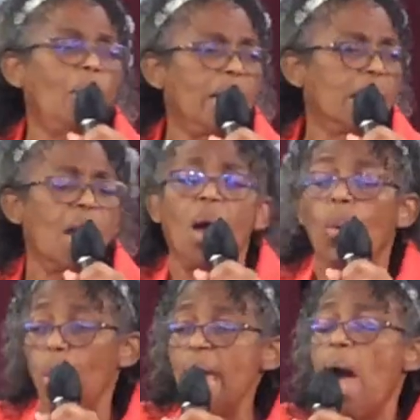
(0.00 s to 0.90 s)
we?
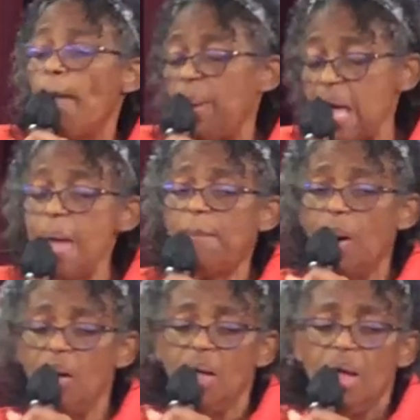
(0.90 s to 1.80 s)
We are
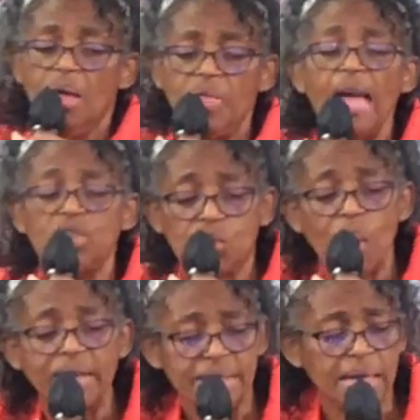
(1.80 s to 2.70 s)
people that's
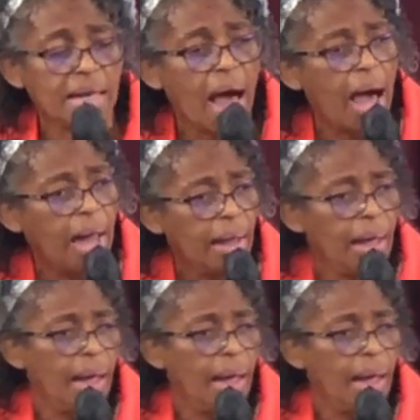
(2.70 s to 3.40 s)
trusting God.